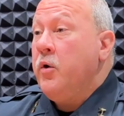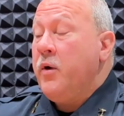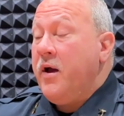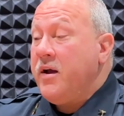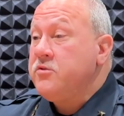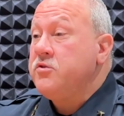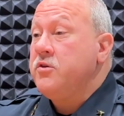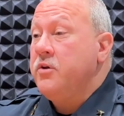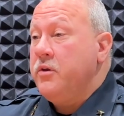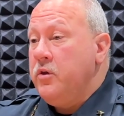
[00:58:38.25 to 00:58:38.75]

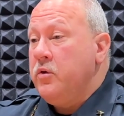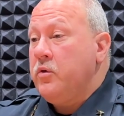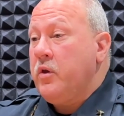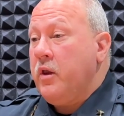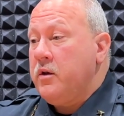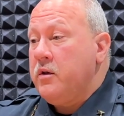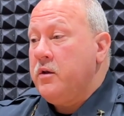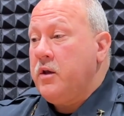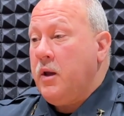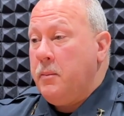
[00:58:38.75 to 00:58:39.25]
actually, you
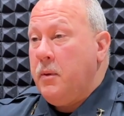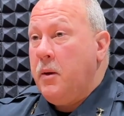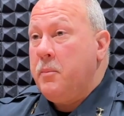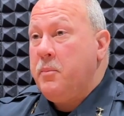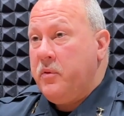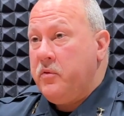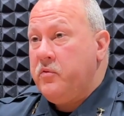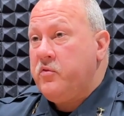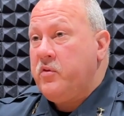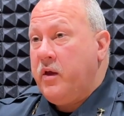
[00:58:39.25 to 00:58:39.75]
can come up
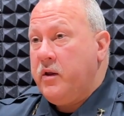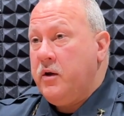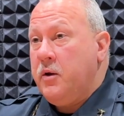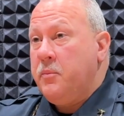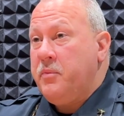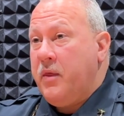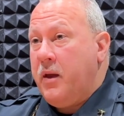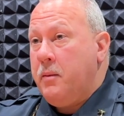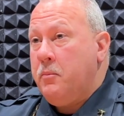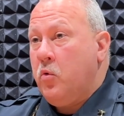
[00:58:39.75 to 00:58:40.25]
and sign up
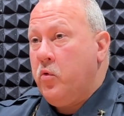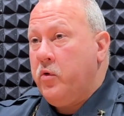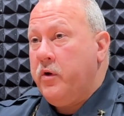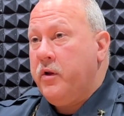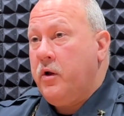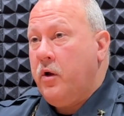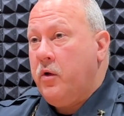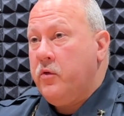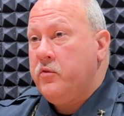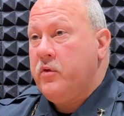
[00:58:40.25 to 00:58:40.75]
that morning
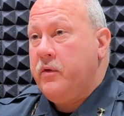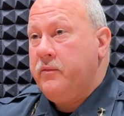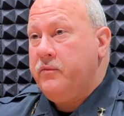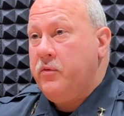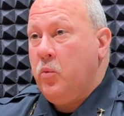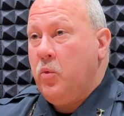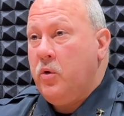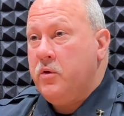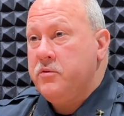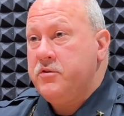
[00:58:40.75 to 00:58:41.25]
also if you
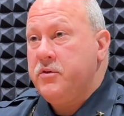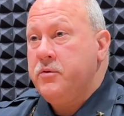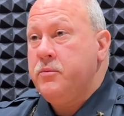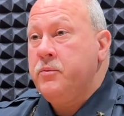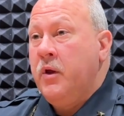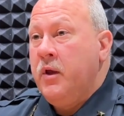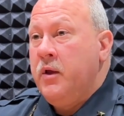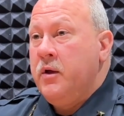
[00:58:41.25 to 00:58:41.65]
want to.